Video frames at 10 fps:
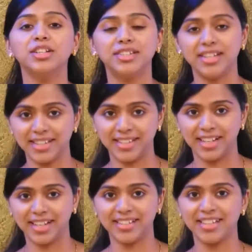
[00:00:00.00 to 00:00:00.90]
3
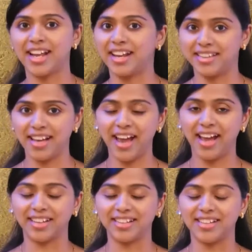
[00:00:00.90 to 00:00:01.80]
stickers in another
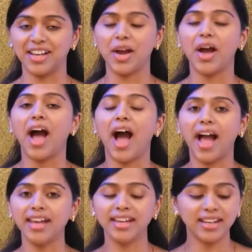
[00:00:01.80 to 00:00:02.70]
hand,
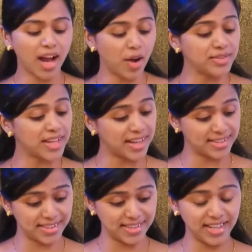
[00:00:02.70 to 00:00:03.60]
I can count and
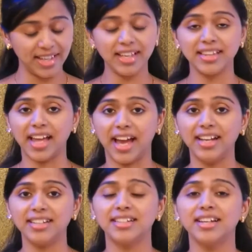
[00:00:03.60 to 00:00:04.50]
see
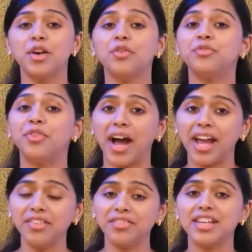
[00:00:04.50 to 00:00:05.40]
that
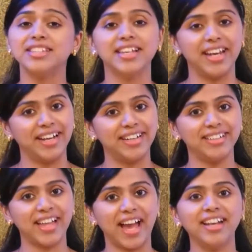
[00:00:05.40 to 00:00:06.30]
5 is greater
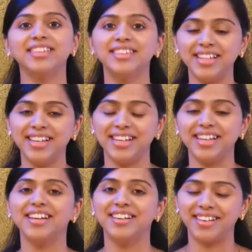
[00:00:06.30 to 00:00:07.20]
than
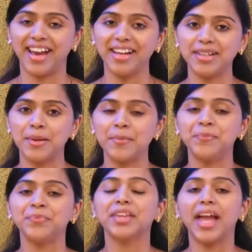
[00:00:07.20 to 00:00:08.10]
3, right?
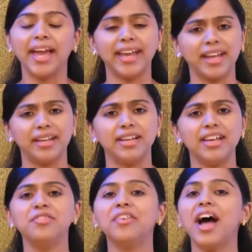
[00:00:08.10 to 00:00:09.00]
Again,
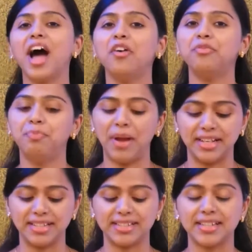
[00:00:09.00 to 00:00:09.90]
if I have
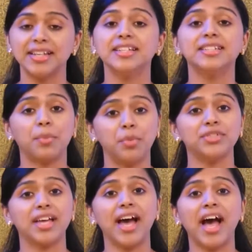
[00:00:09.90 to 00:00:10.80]
pens,
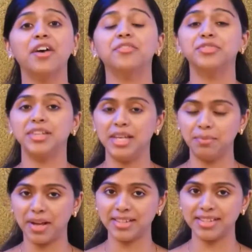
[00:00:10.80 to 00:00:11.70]
suppose I have 3
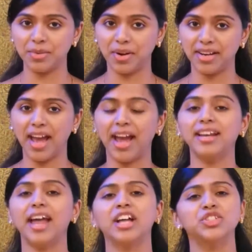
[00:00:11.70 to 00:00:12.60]
pens in one
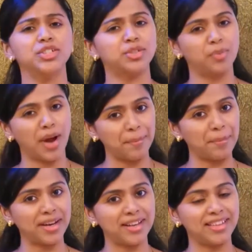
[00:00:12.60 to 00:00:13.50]
hand and just 1
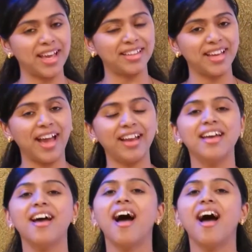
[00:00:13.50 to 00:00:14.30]
pen in the other hand,